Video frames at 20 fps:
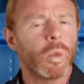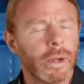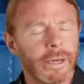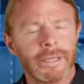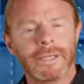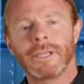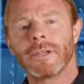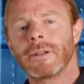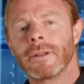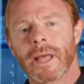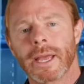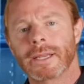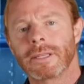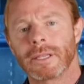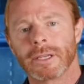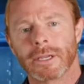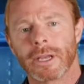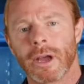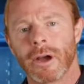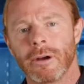wouldn't you like
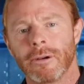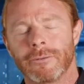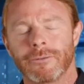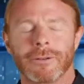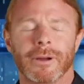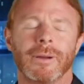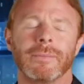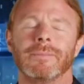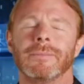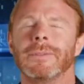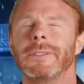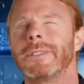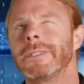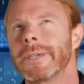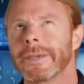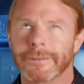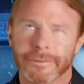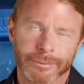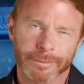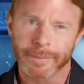to go from
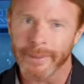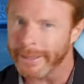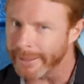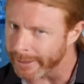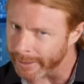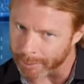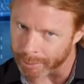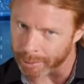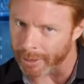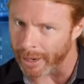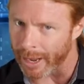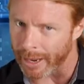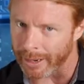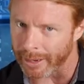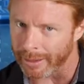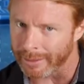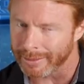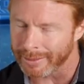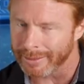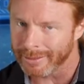just being a
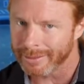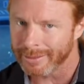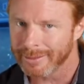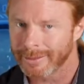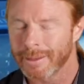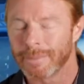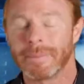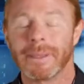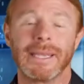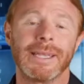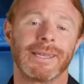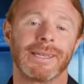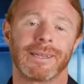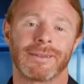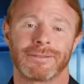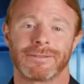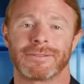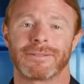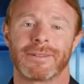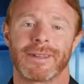product to being
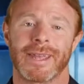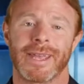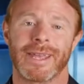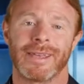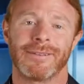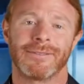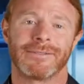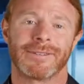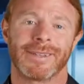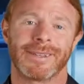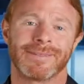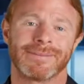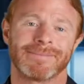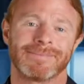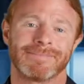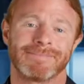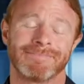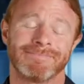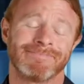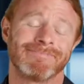enslaved?
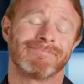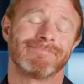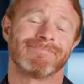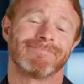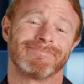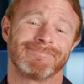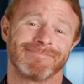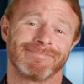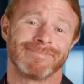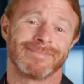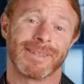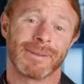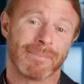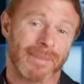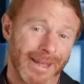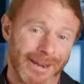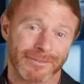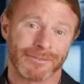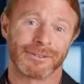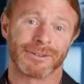The
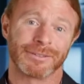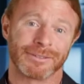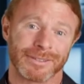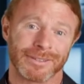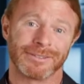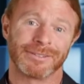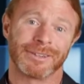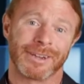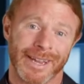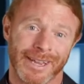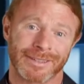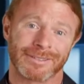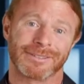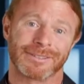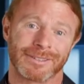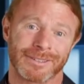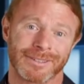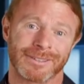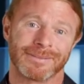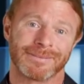metaverse is your
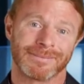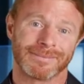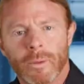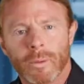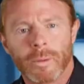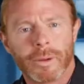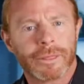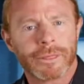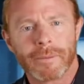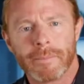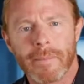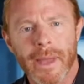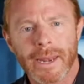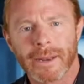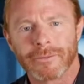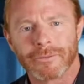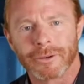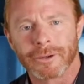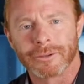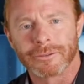answer. With the
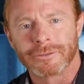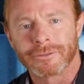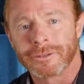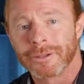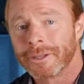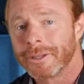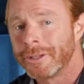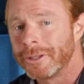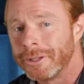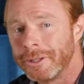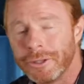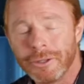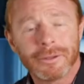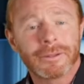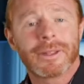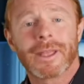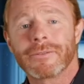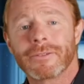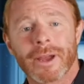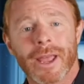metaverse, you'll
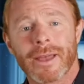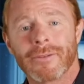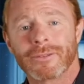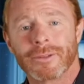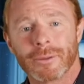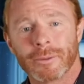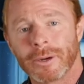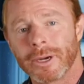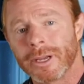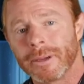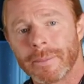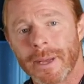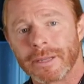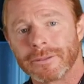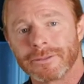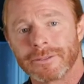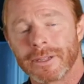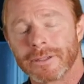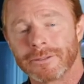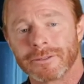never have to worry
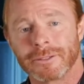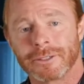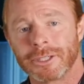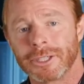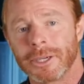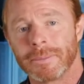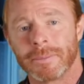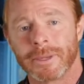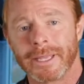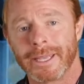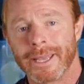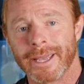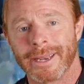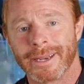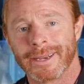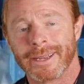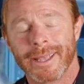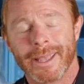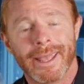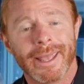about censorship
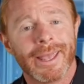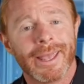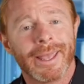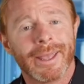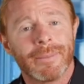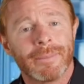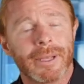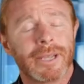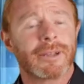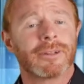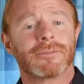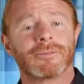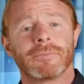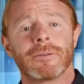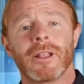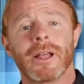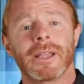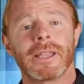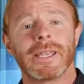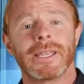again. Because
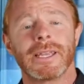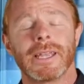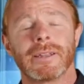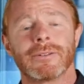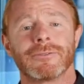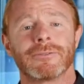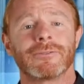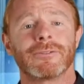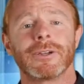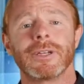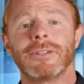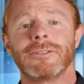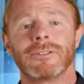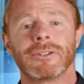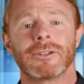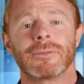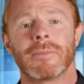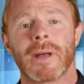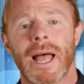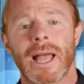plugging in frees
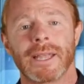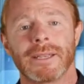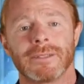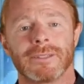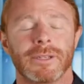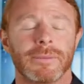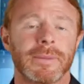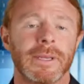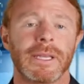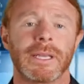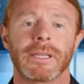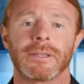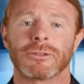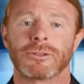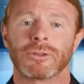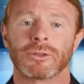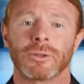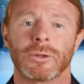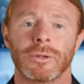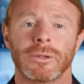your mind to be
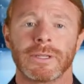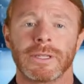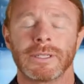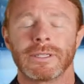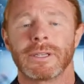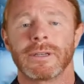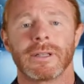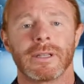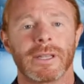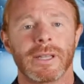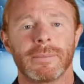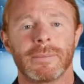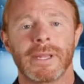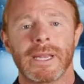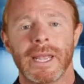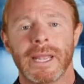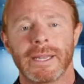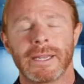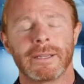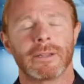controlled into
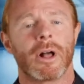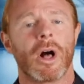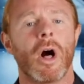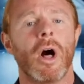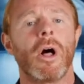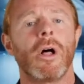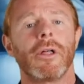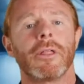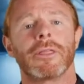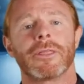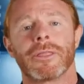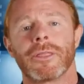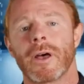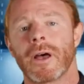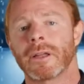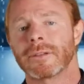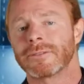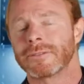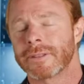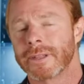eliminating all
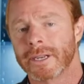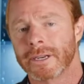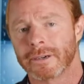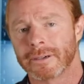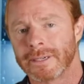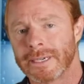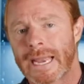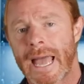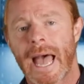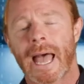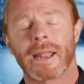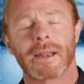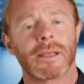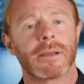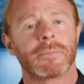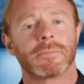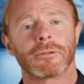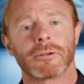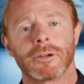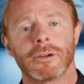thoughts that are not
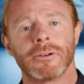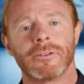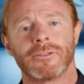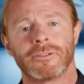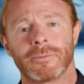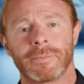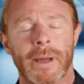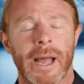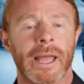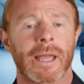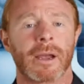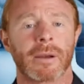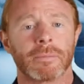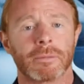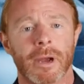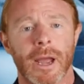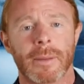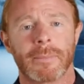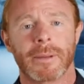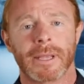approved by our
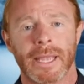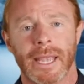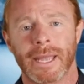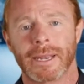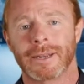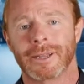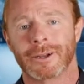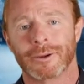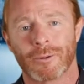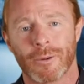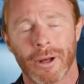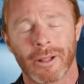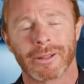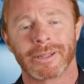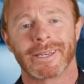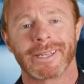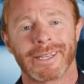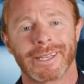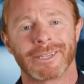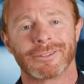propaganda
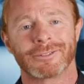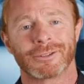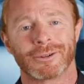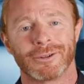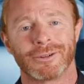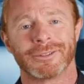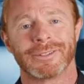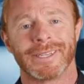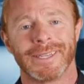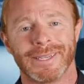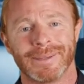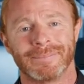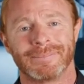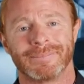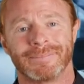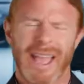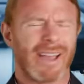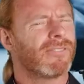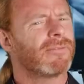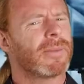quality control team.
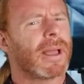Have